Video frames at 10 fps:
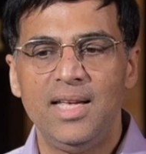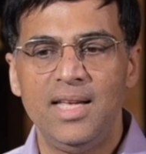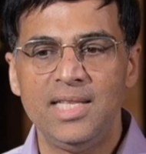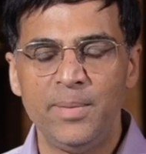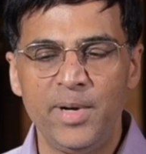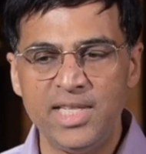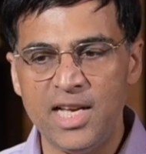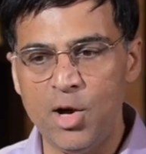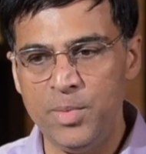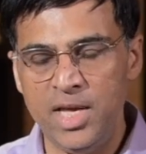It's surprising
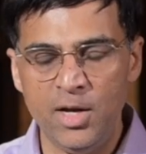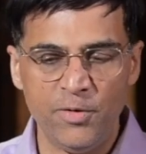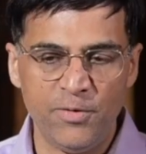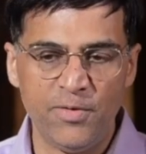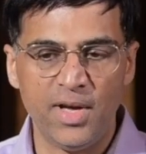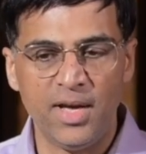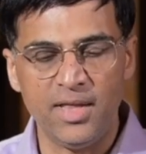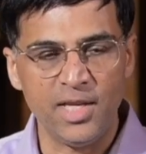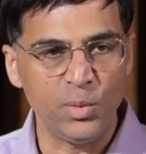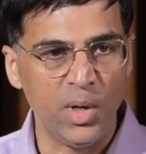how many of
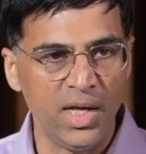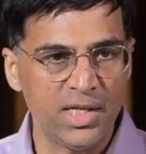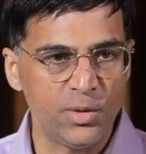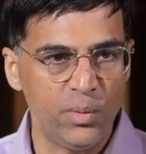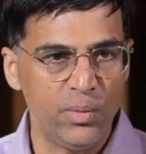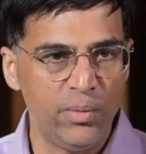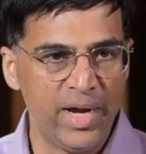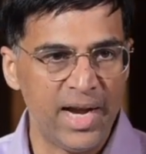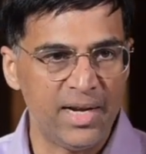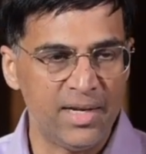these worlds
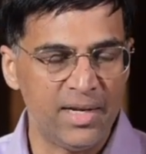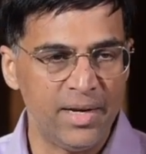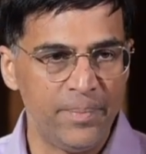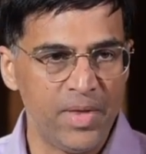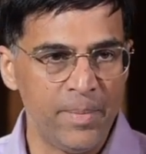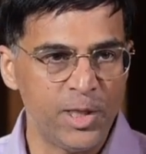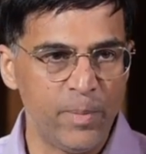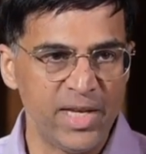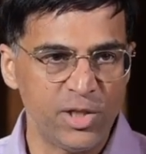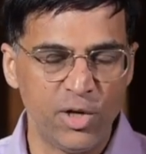we had an image
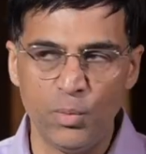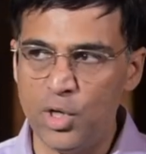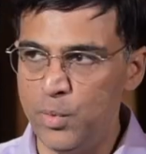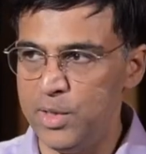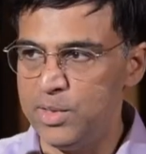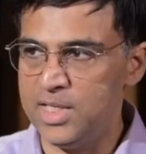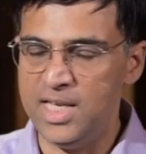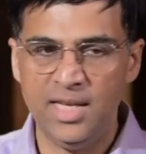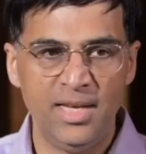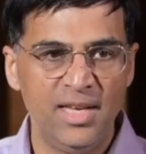based on what we could
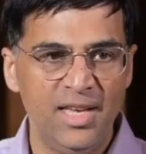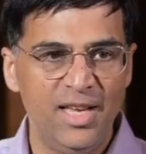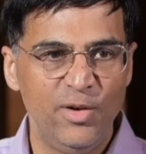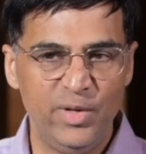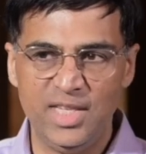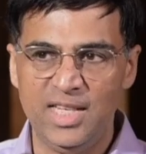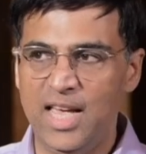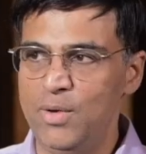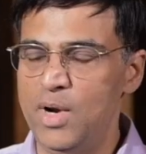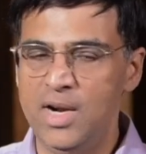see, which is
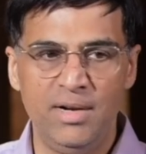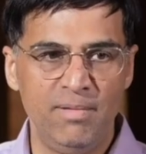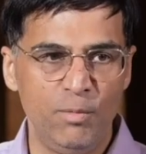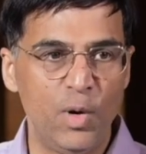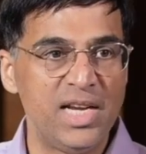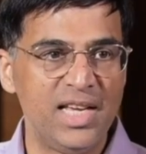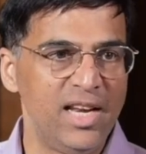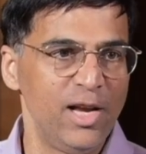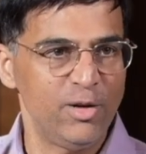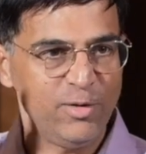like one
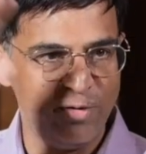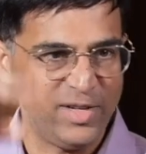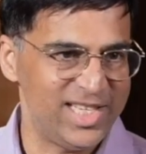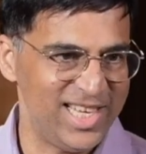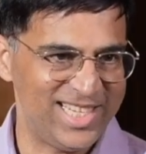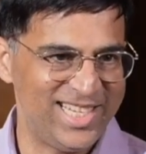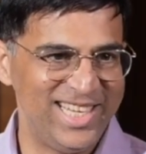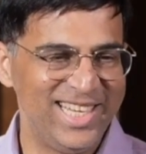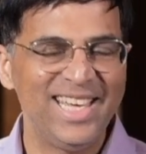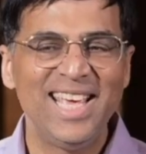degree out of
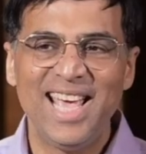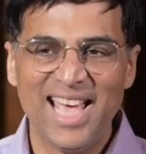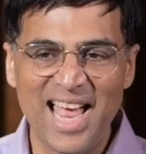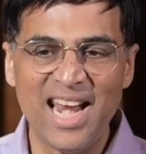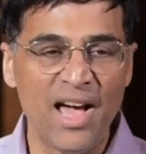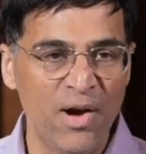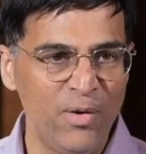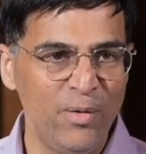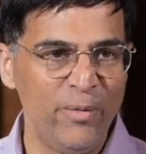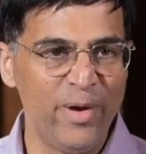360. And
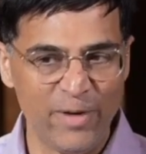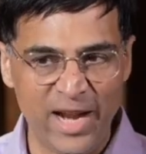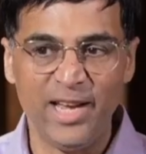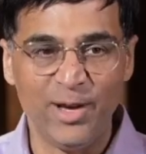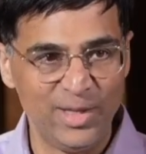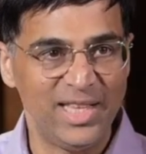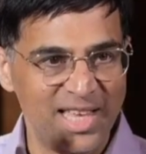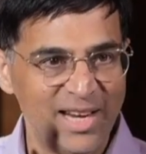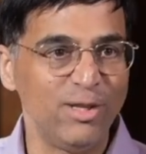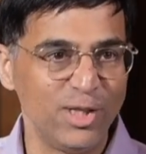now we're finding out that
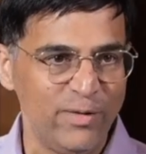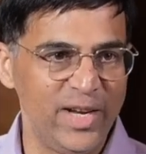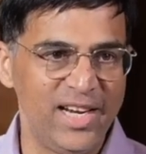they're also very